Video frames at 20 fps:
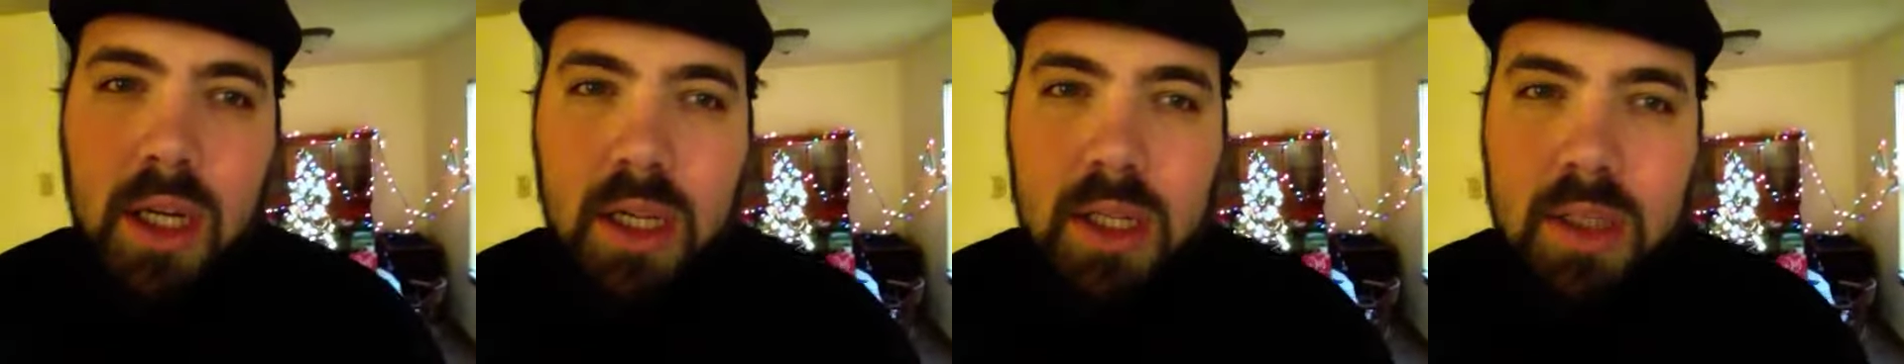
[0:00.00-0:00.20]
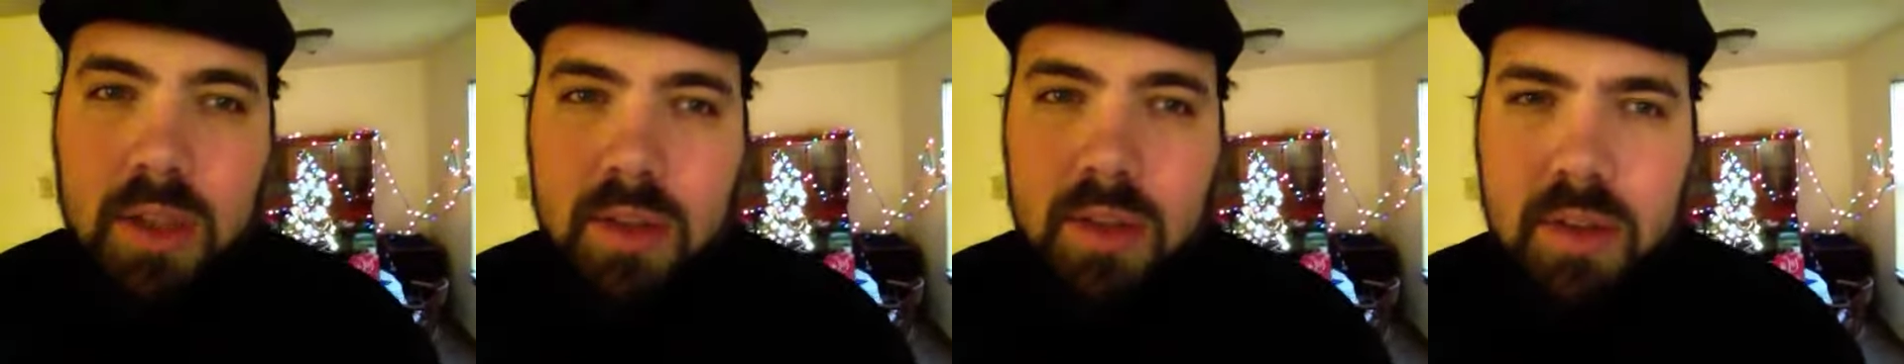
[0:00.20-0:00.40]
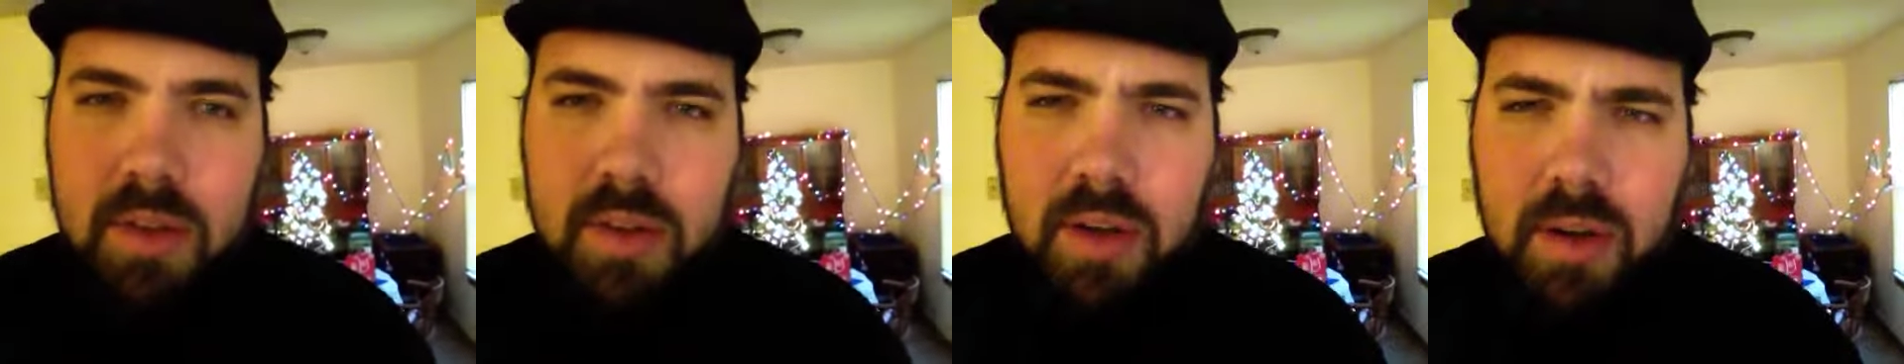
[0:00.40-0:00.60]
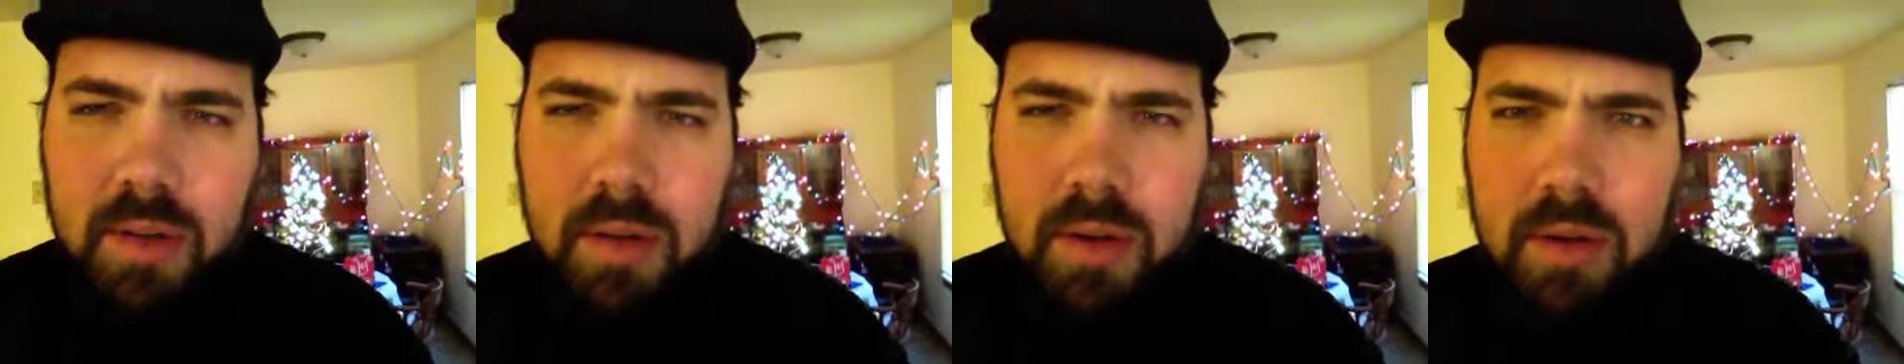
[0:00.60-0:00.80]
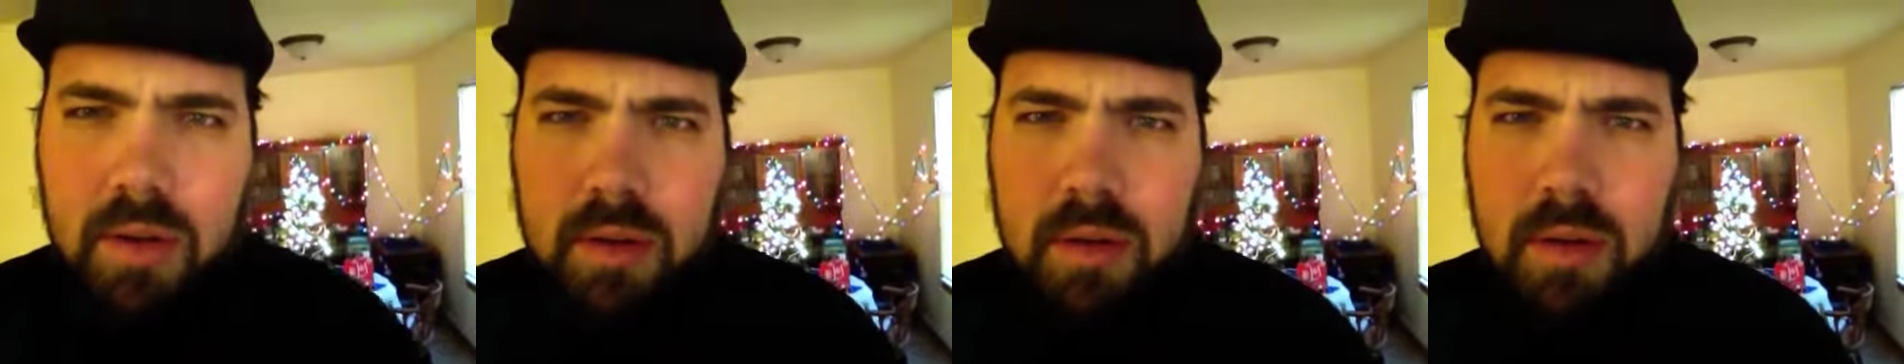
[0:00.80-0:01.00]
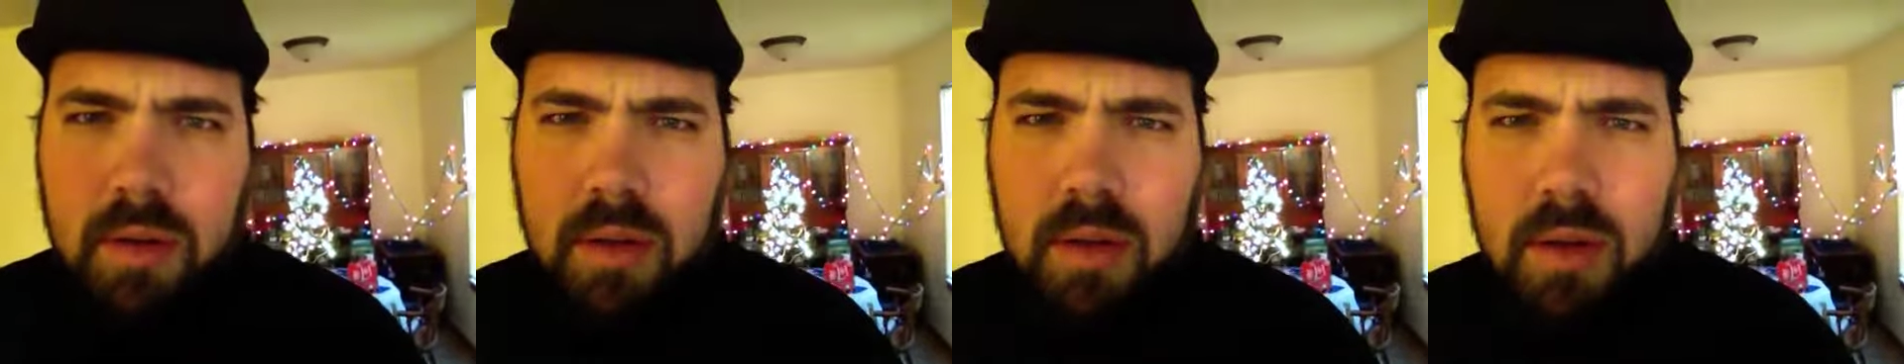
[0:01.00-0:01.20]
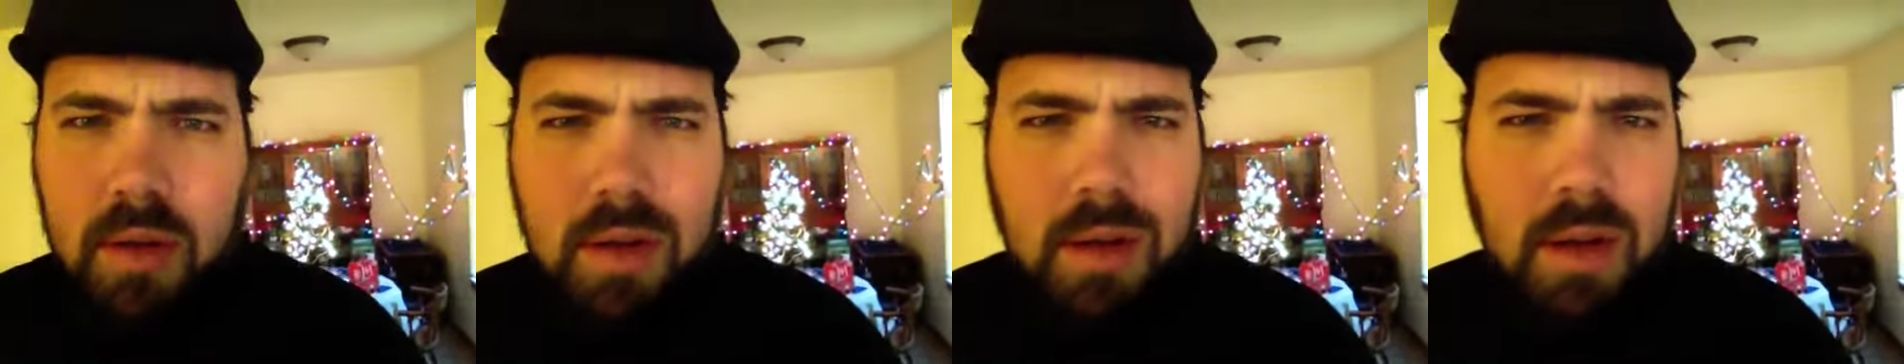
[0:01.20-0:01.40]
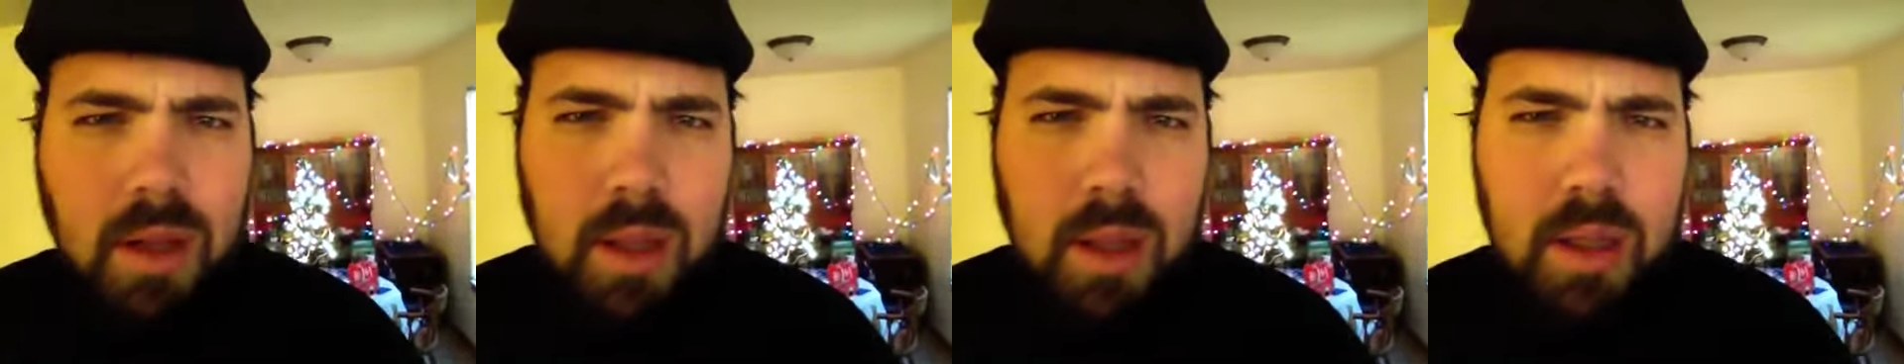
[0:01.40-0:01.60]
is is another
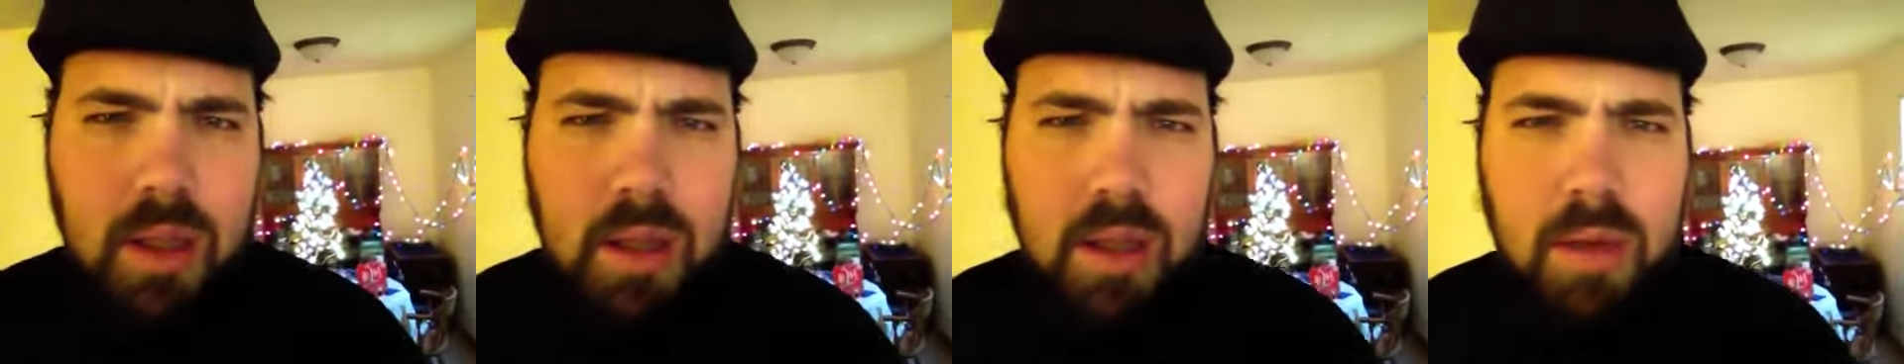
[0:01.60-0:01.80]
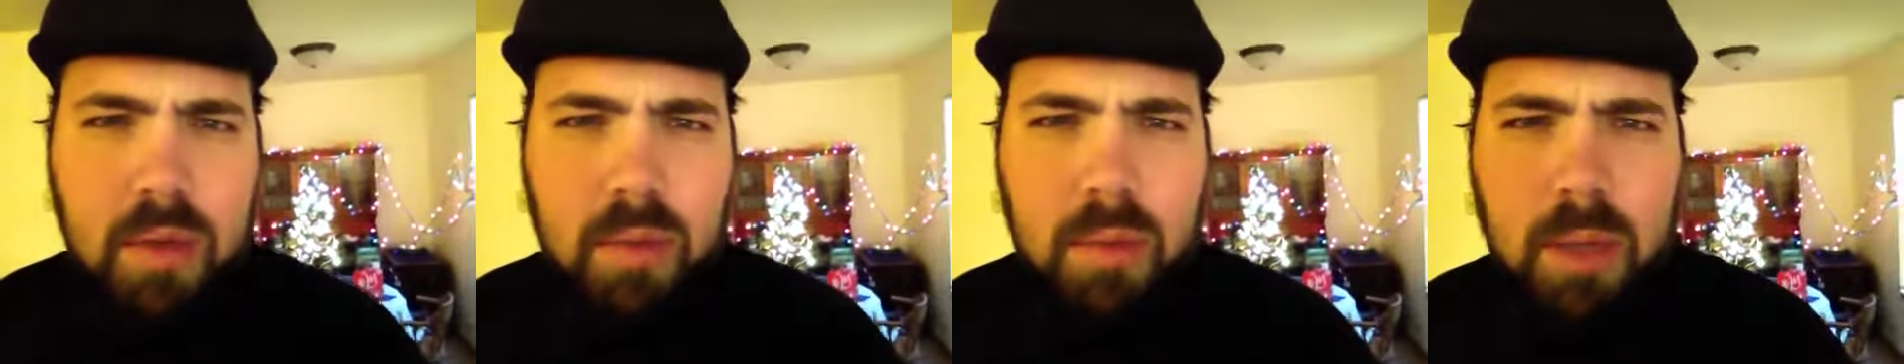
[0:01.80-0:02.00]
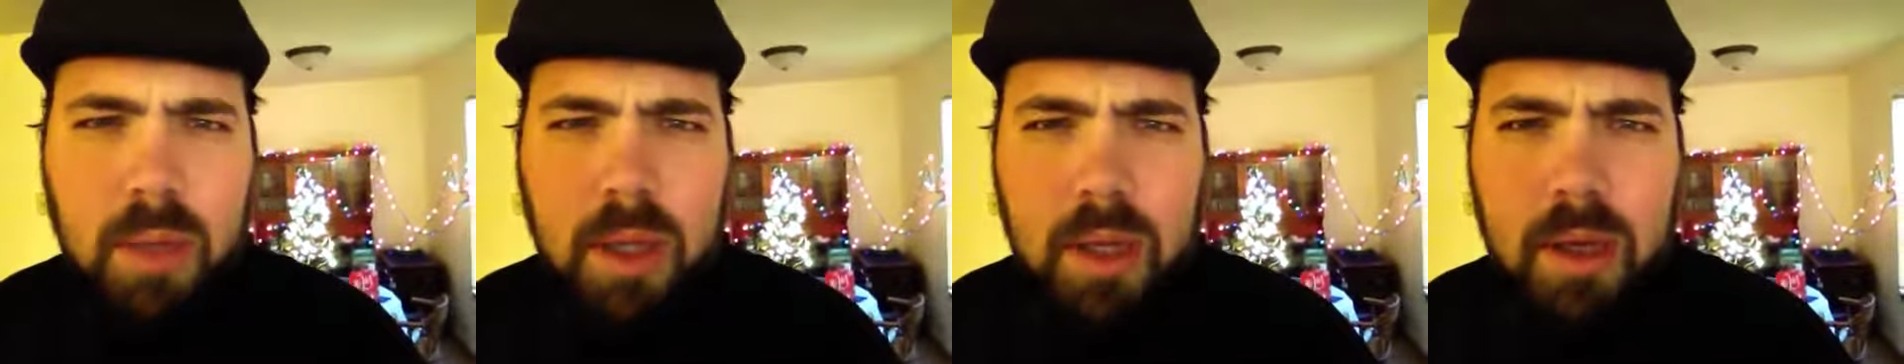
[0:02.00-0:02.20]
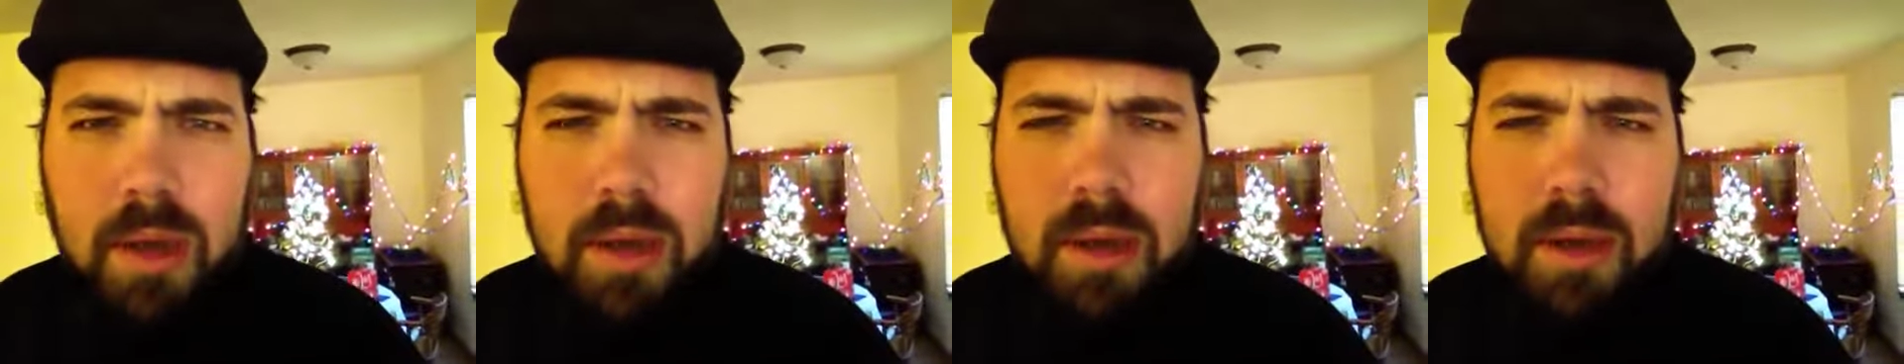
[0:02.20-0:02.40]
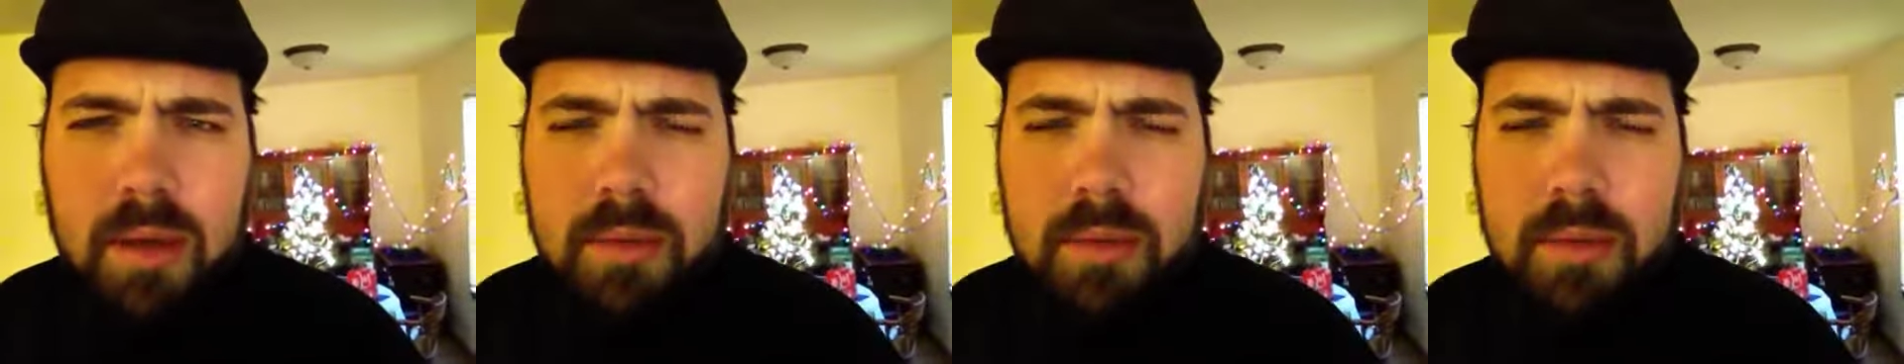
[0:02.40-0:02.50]
long holiday weekend.